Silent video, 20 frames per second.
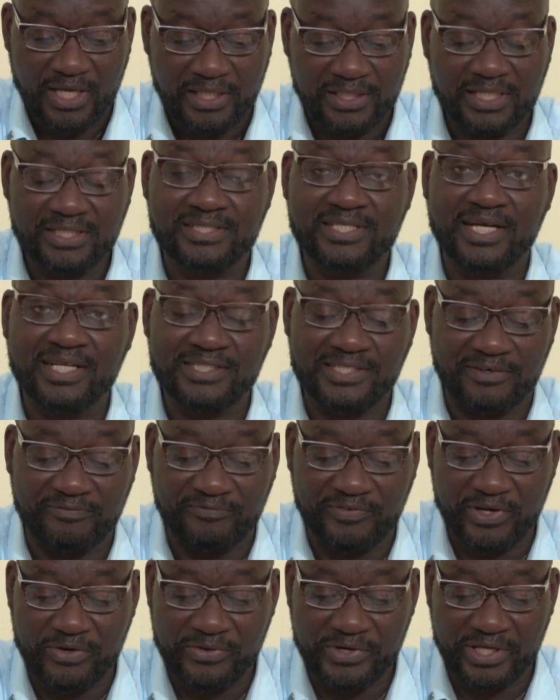The Delta
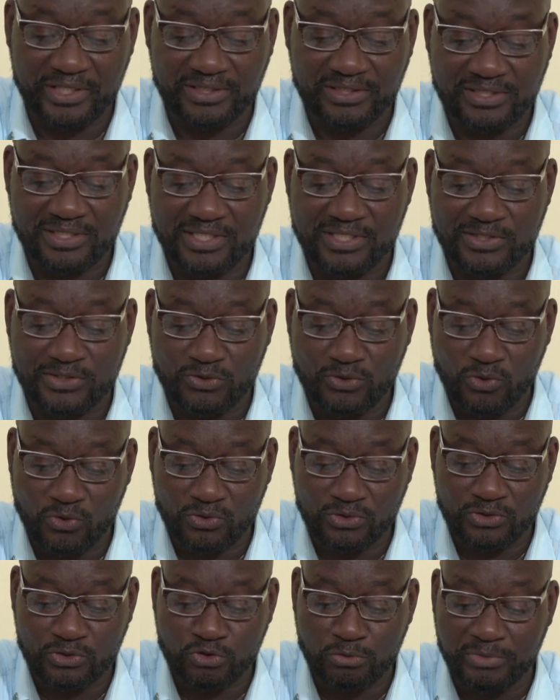variant is
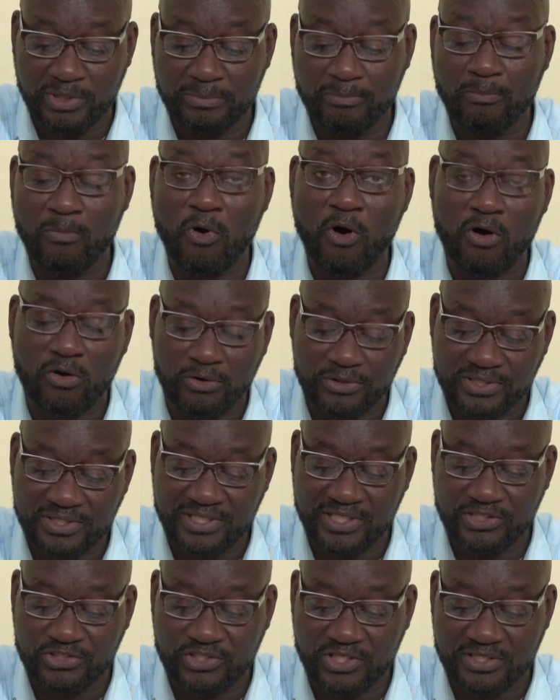known to be more
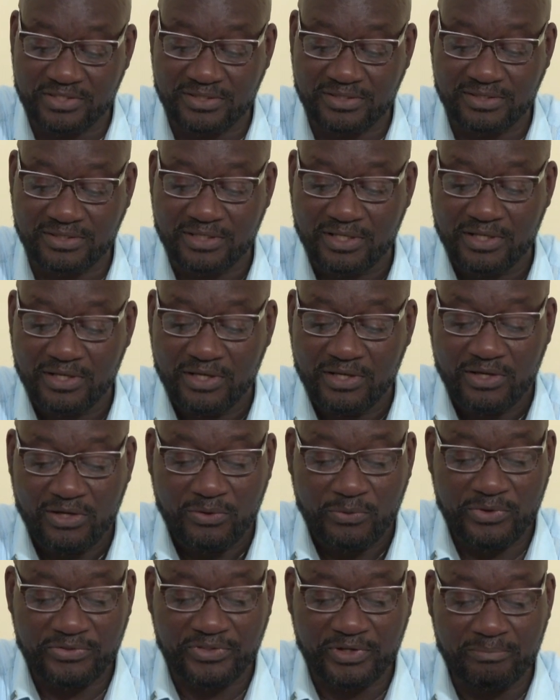contagious
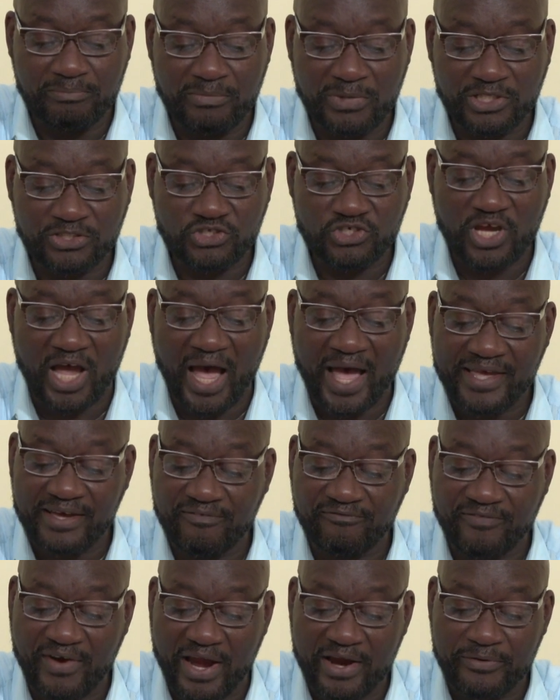with a much
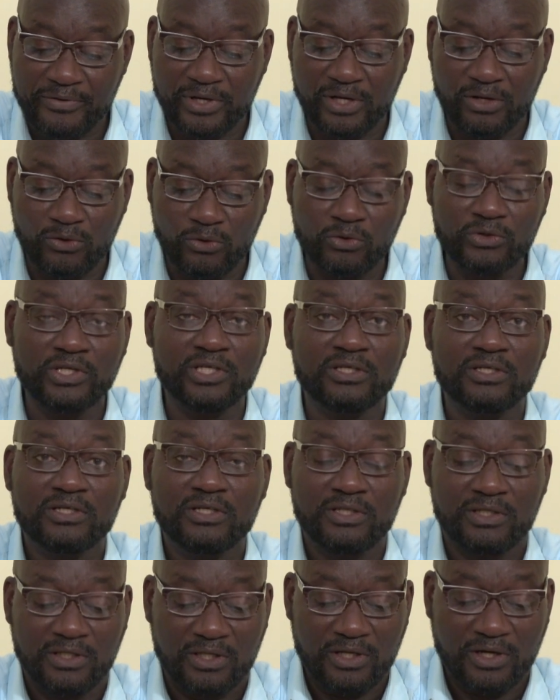higher viral load,
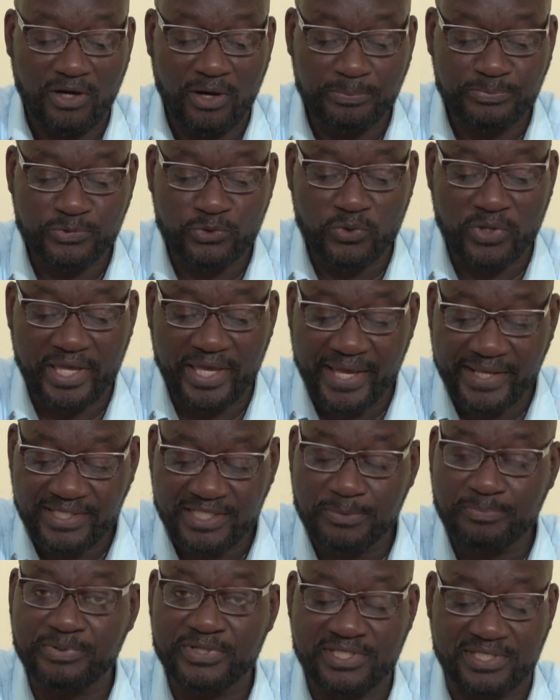up to
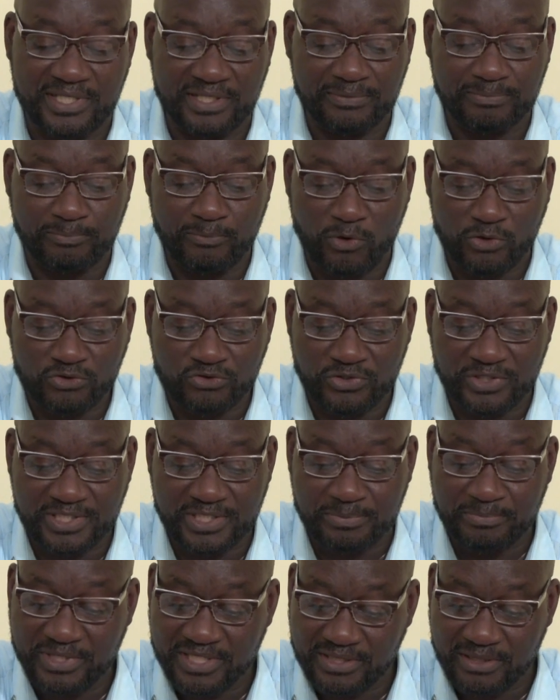80% more
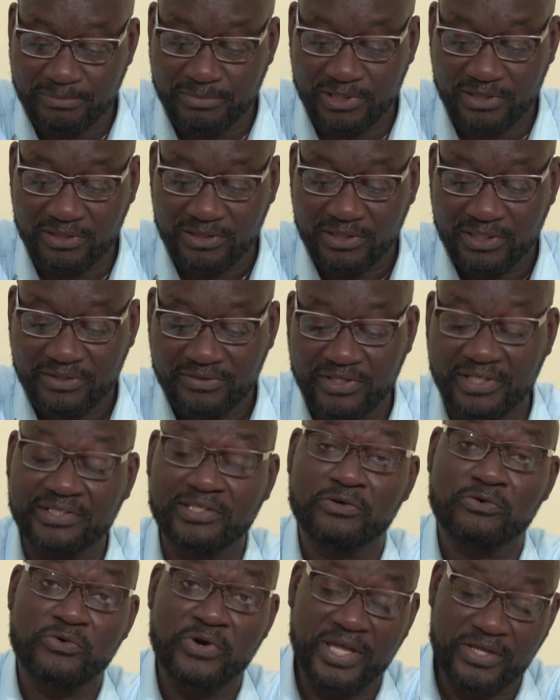transmissible than
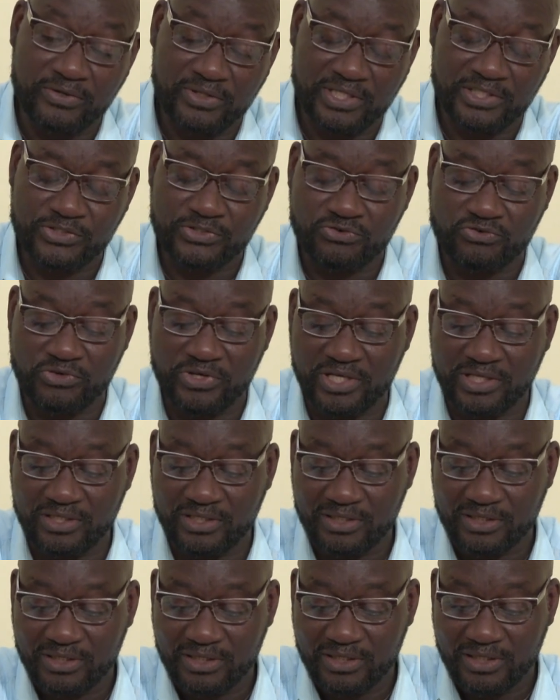the regular
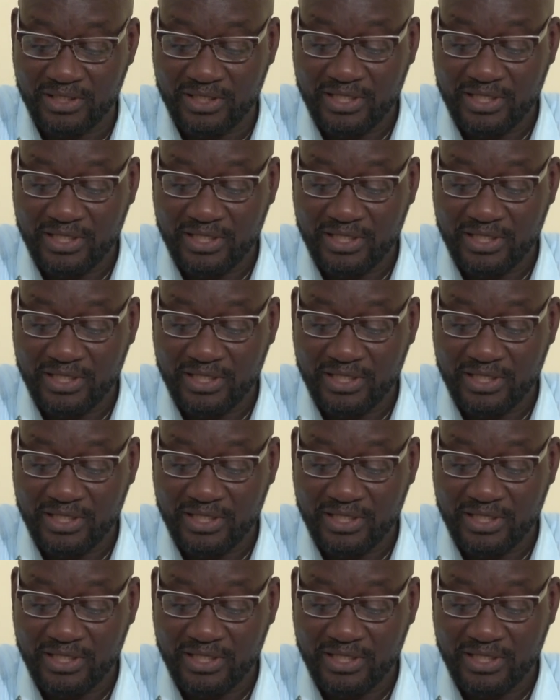strain.